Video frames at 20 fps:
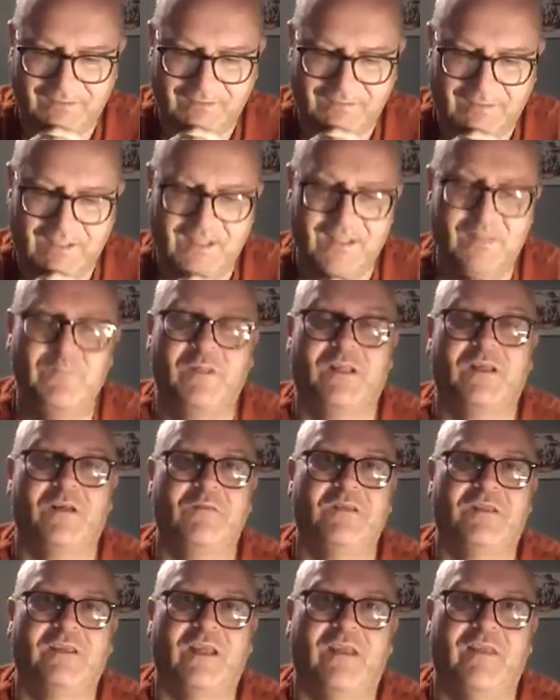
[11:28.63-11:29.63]
10
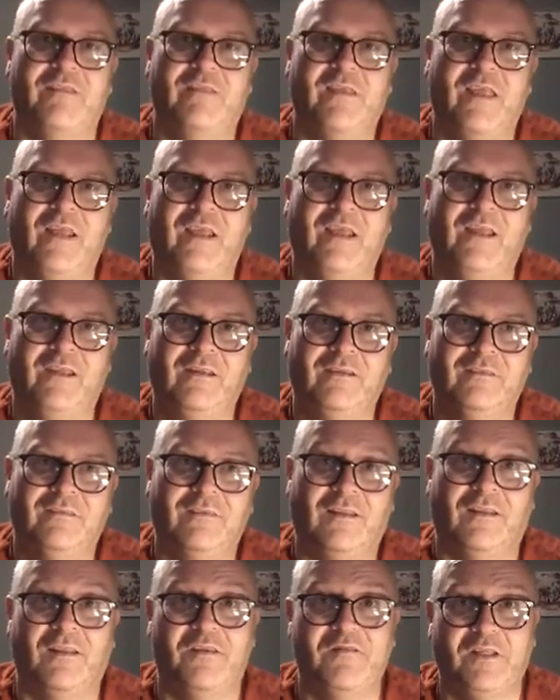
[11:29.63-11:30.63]
becomes 10:30,
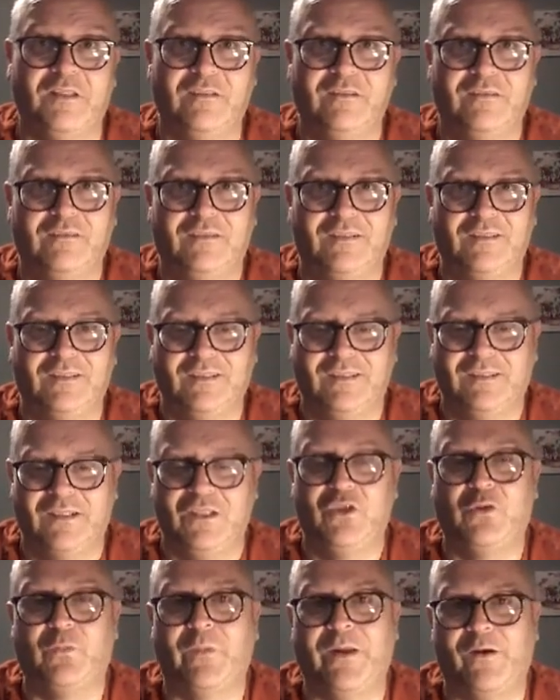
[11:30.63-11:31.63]
11,
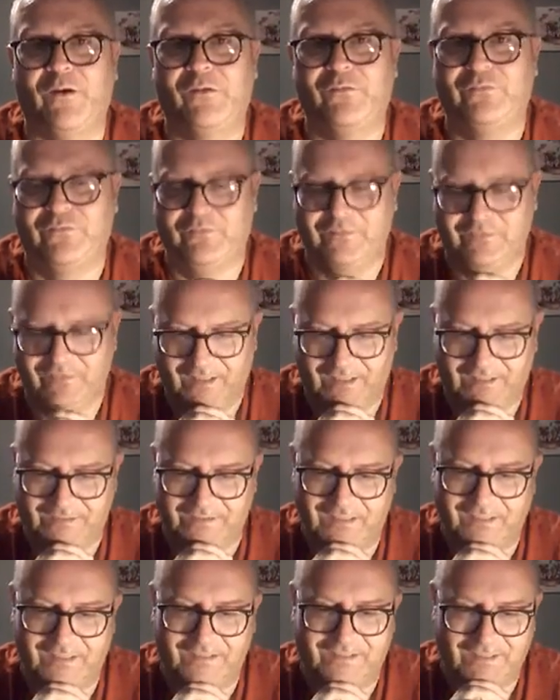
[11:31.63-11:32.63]
12, and
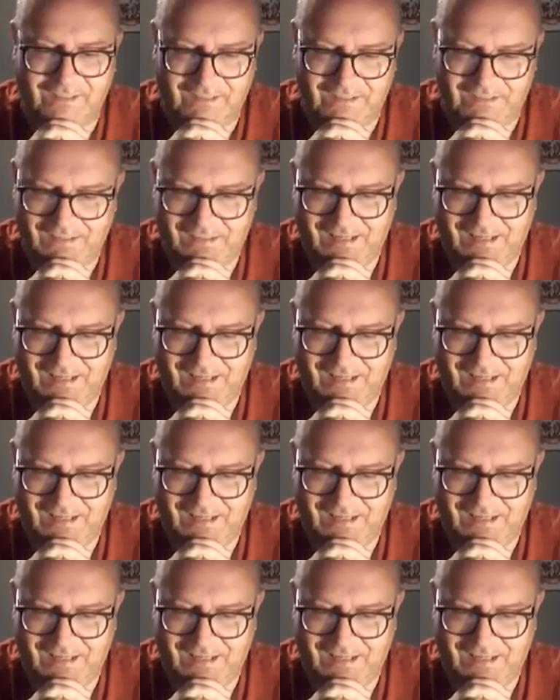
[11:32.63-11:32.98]
then